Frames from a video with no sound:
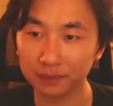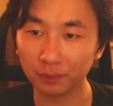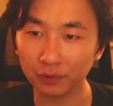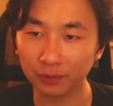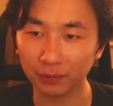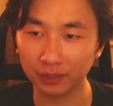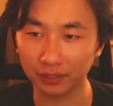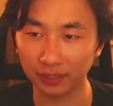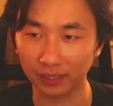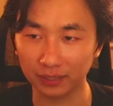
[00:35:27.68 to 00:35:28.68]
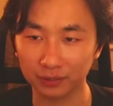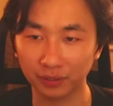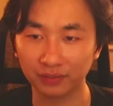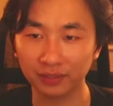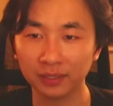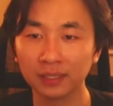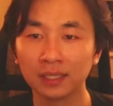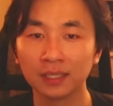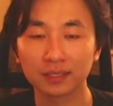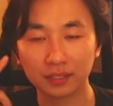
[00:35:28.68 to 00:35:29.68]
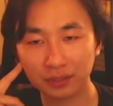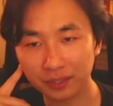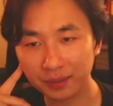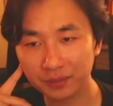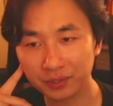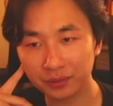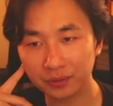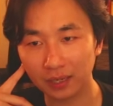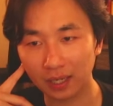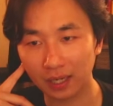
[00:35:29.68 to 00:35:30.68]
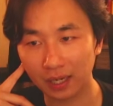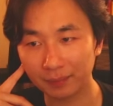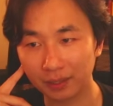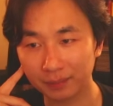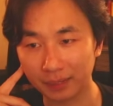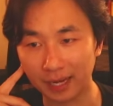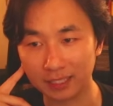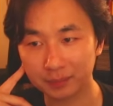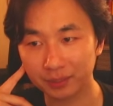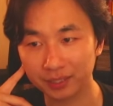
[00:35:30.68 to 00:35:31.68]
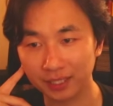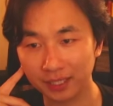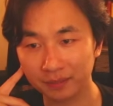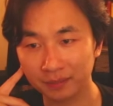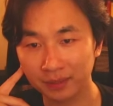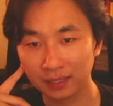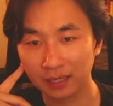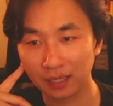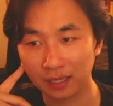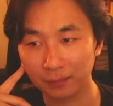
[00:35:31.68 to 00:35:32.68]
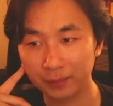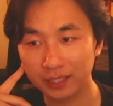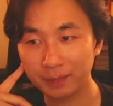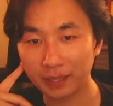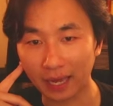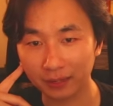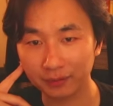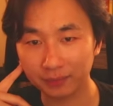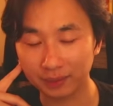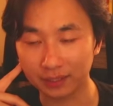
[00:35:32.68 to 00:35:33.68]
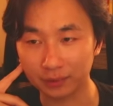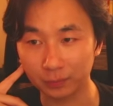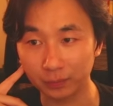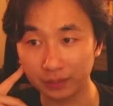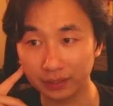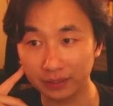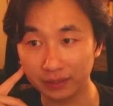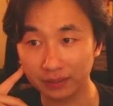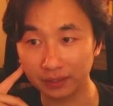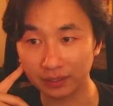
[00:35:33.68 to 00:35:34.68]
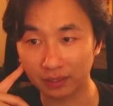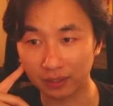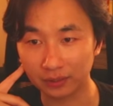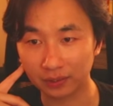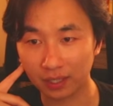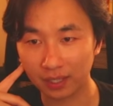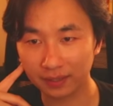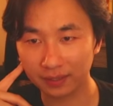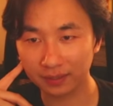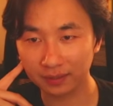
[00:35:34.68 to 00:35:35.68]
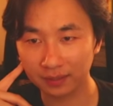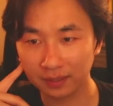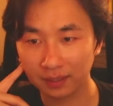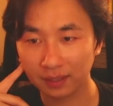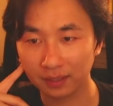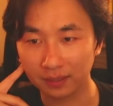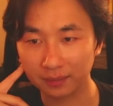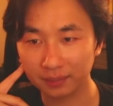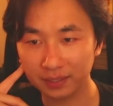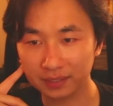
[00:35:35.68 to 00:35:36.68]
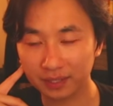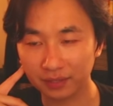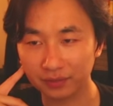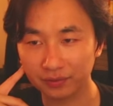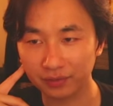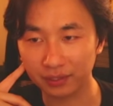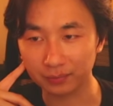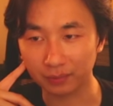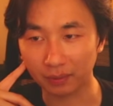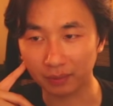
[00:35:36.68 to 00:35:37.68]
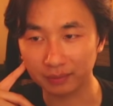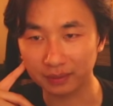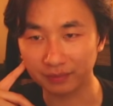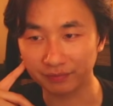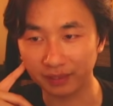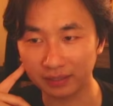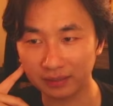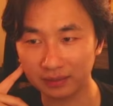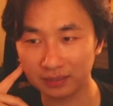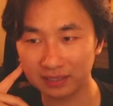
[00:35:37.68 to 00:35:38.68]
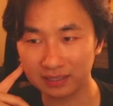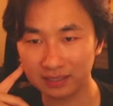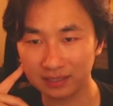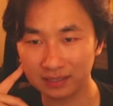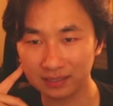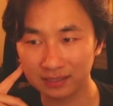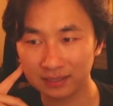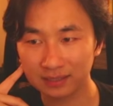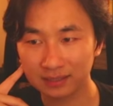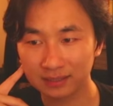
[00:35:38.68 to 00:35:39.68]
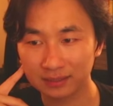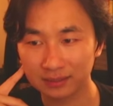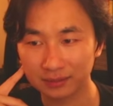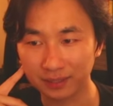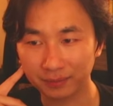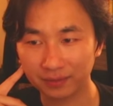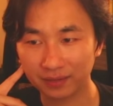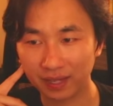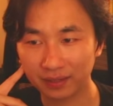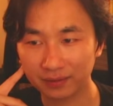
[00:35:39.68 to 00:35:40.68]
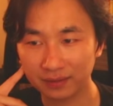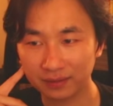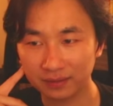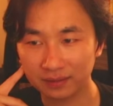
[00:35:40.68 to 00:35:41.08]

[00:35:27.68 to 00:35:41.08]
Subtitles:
both are really good against Draven. So game two, I'm on my Aspirants game. We keep Catagrin because we need the card draw, I think. The Bryn is not useful because we're probably defending. Do we get rid of the Catagrin?